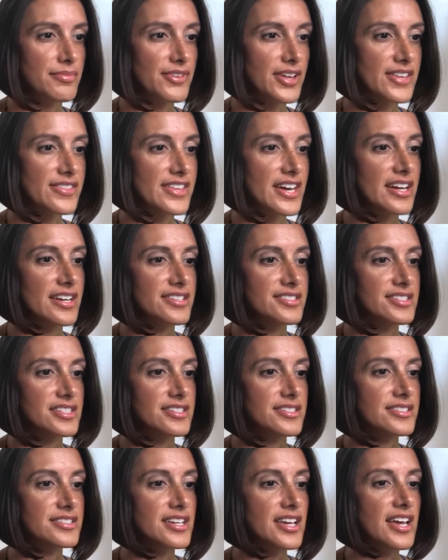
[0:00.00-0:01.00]
Like, that
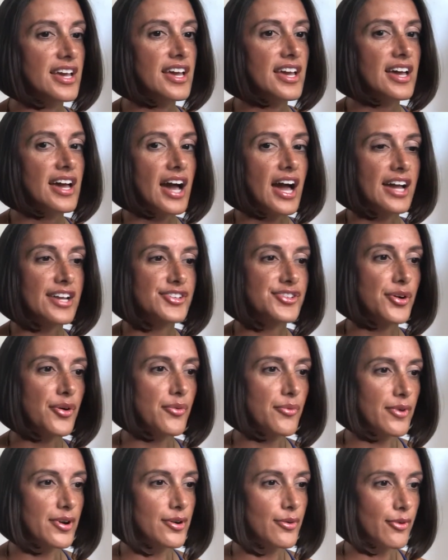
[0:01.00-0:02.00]
isn't, I
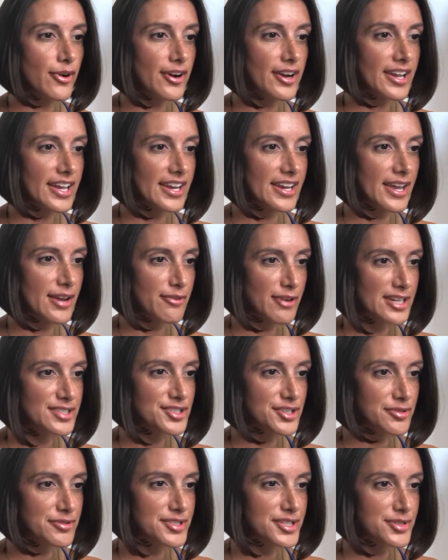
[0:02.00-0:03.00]
don't want to work in a
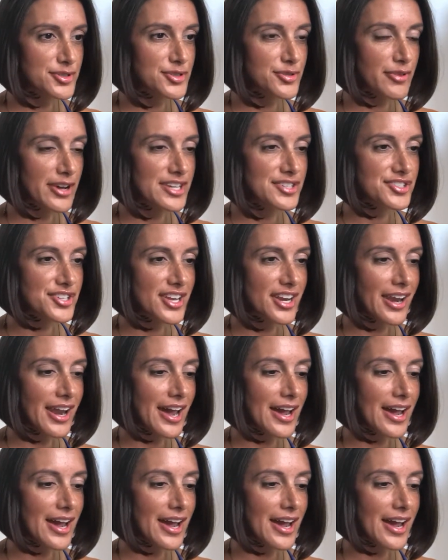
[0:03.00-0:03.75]
rescue situation.